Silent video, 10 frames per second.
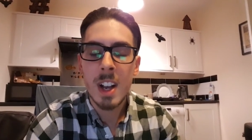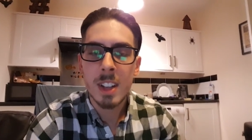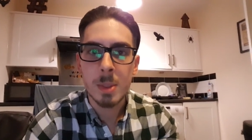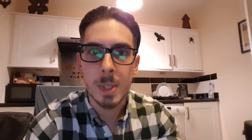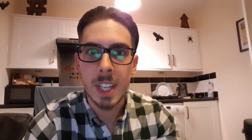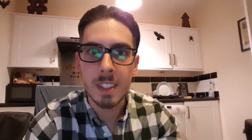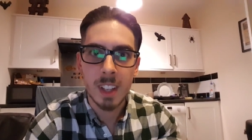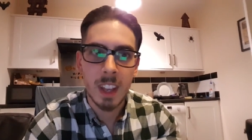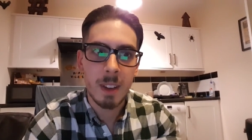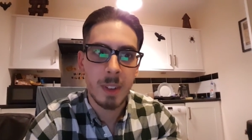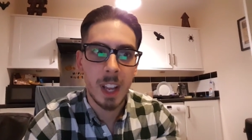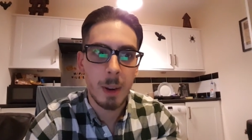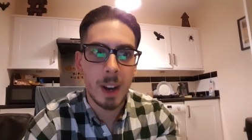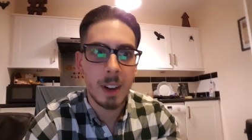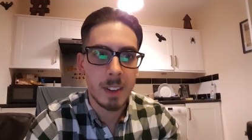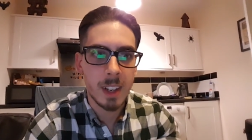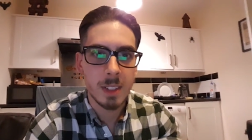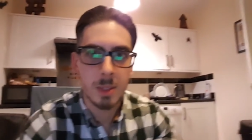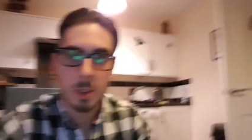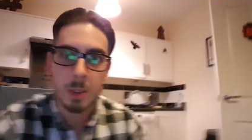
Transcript: so I need to get that video out as soon